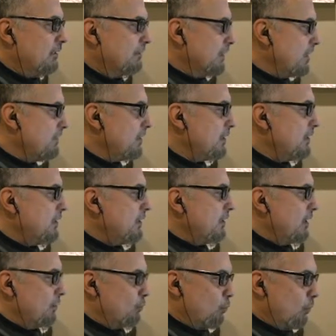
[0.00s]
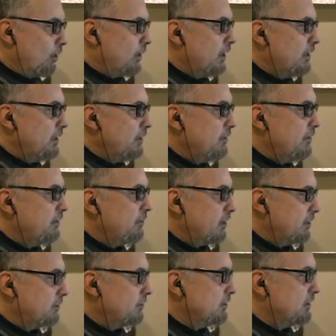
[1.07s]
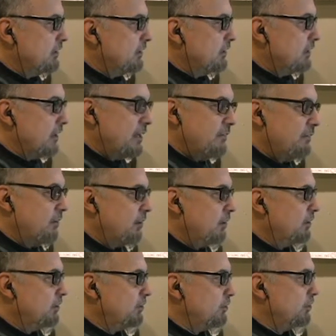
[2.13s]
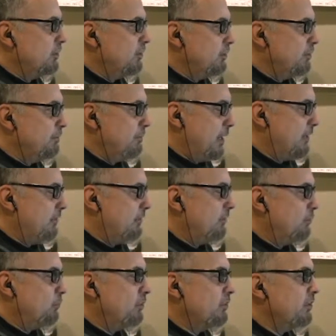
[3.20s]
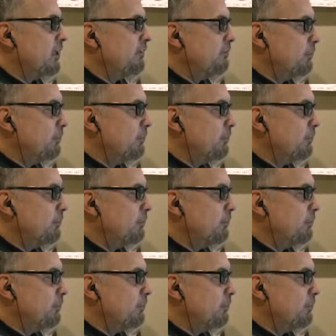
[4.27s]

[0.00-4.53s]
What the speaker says: of living and working in this country, even on a short-term basis, was enough